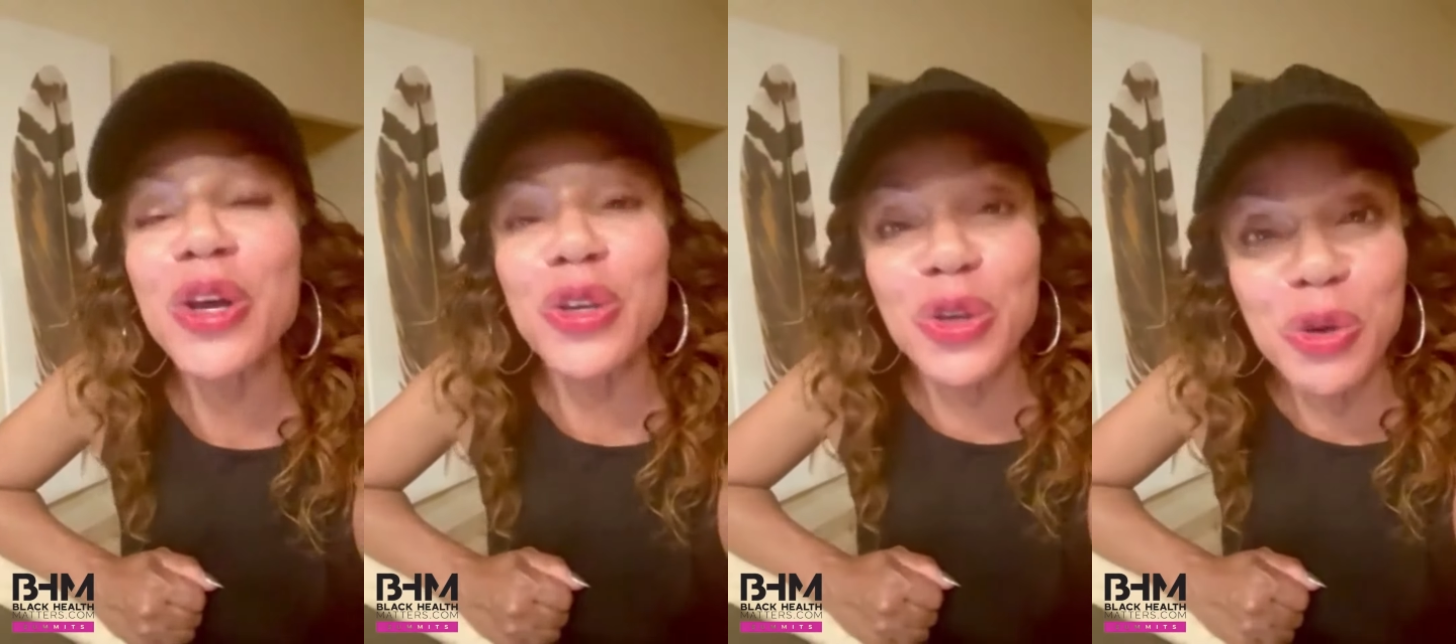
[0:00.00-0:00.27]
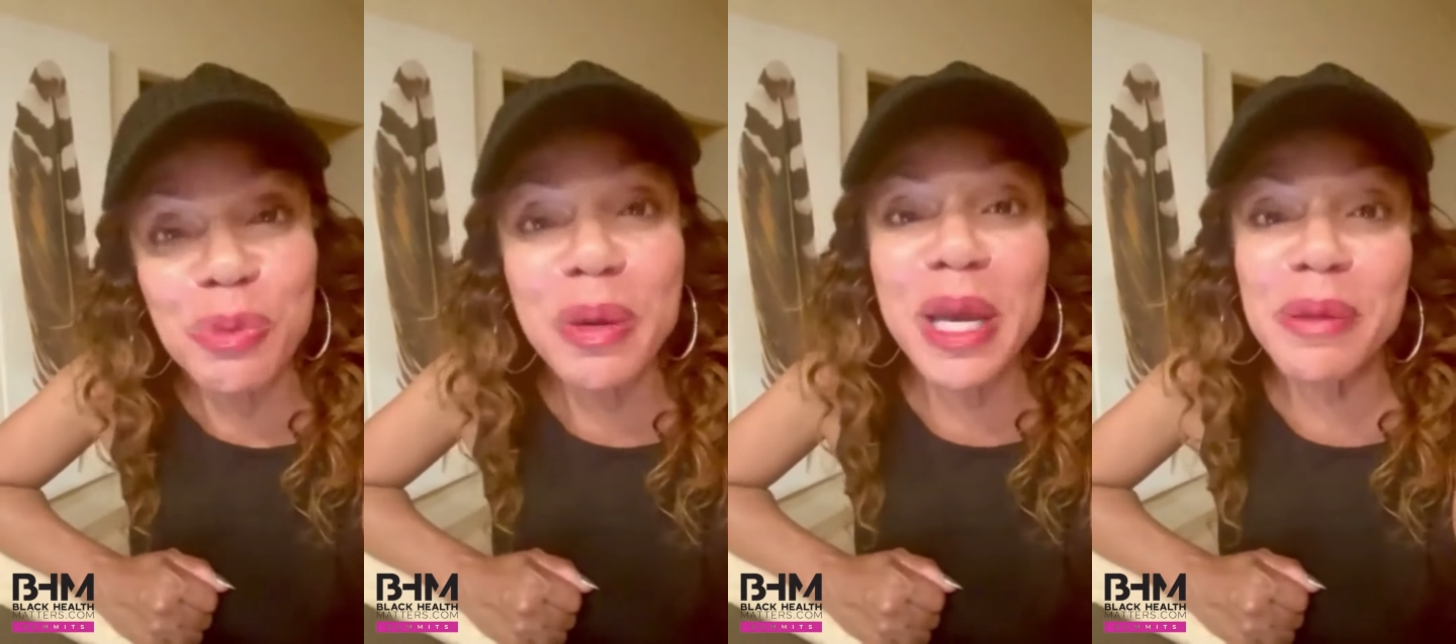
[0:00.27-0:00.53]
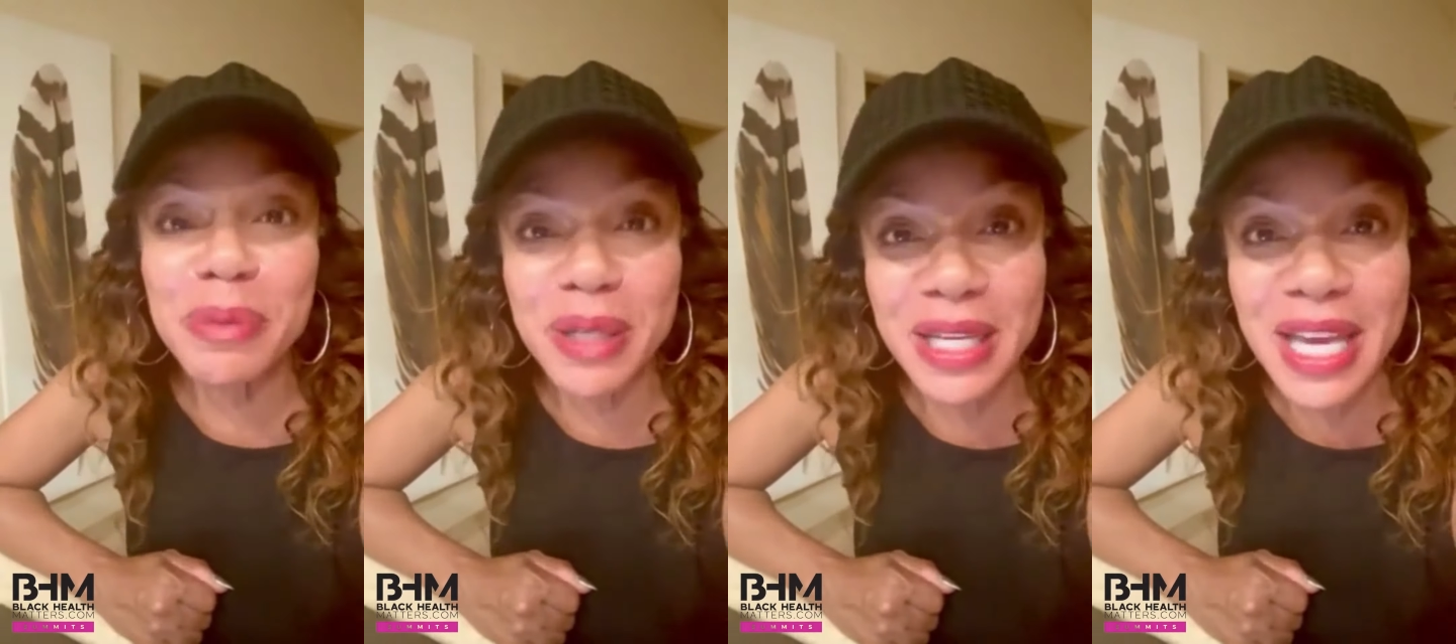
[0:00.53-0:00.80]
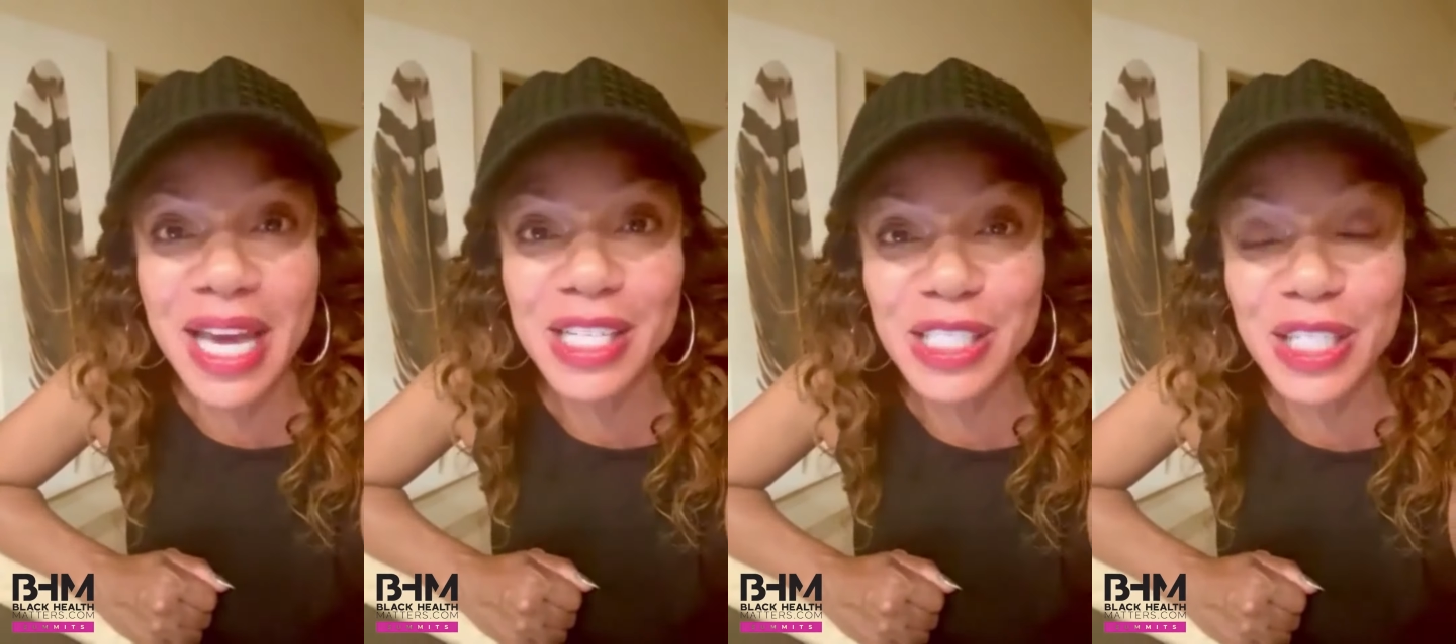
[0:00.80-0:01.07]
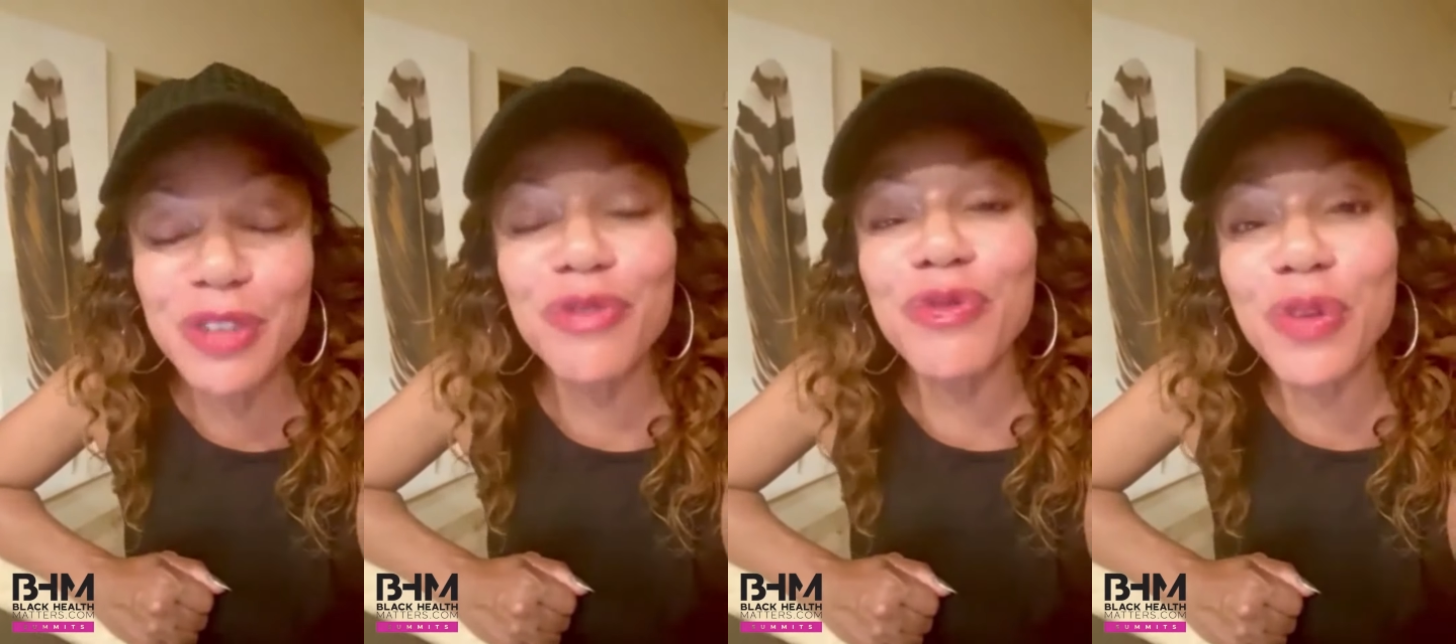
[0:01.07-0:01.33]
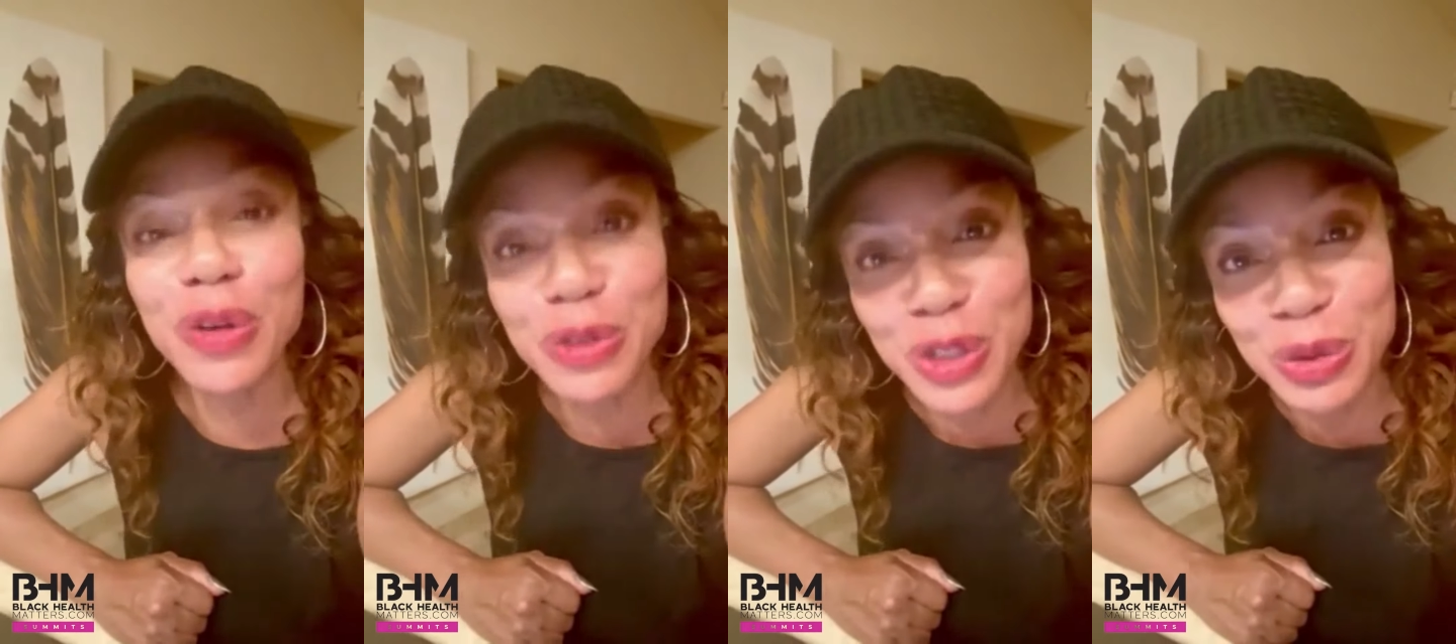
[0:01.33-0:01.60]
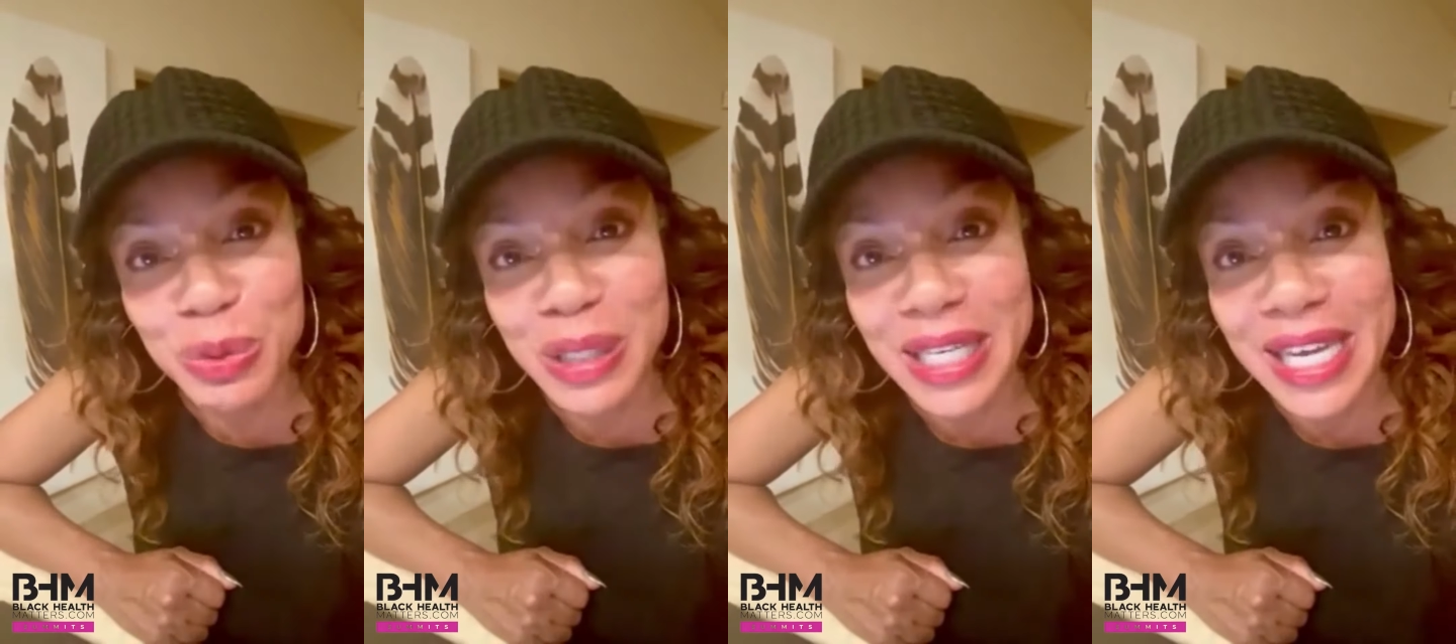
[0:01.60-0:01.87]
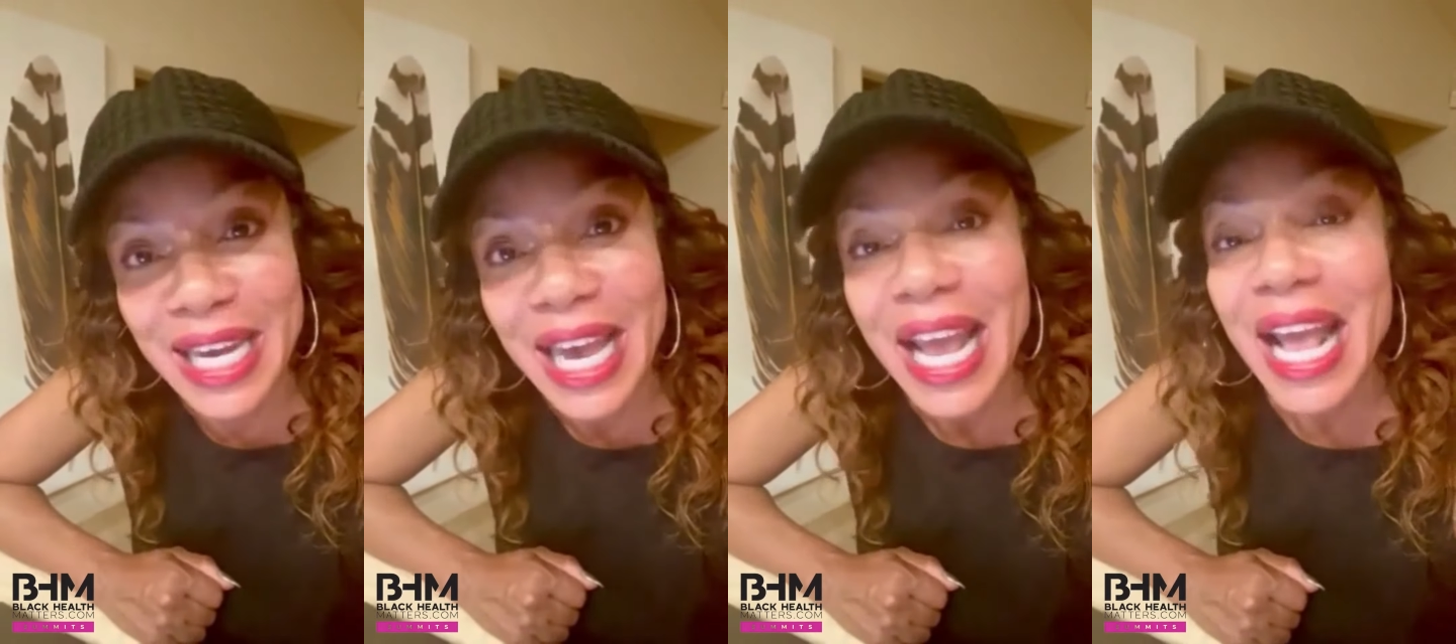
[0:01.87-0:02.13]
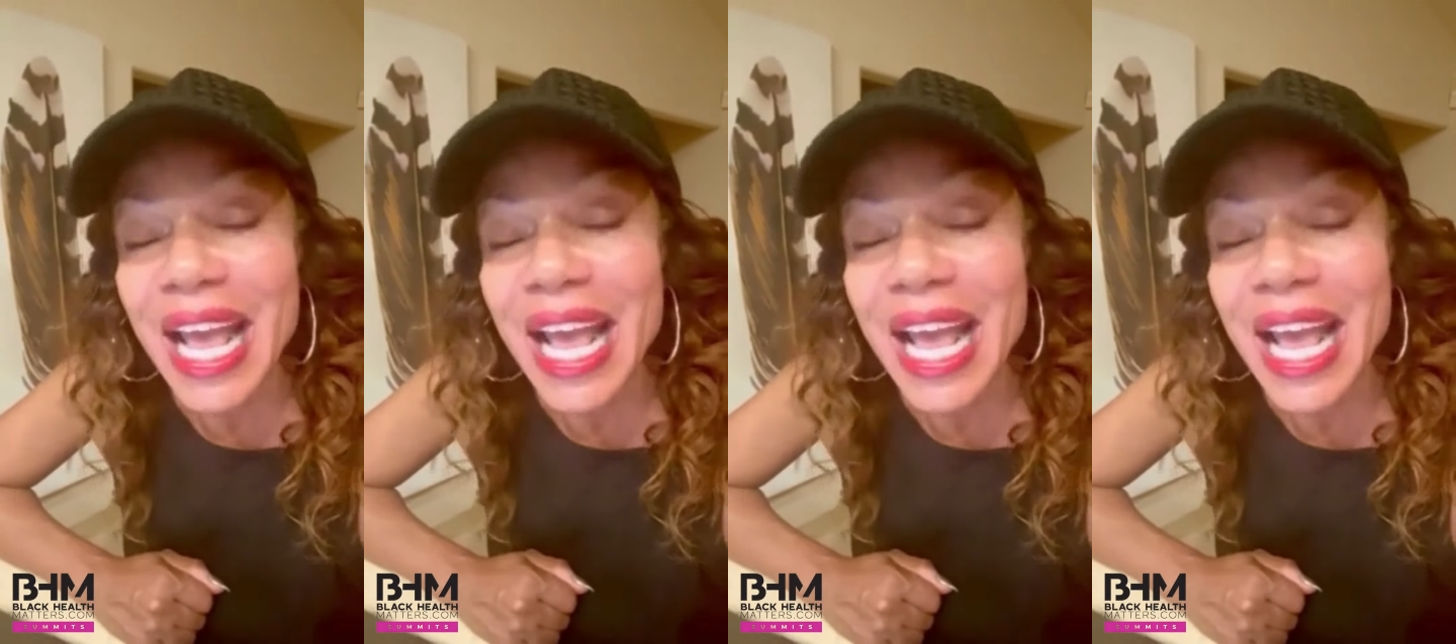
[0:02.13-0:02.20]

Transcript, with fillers: you'll be able to catch it virtually.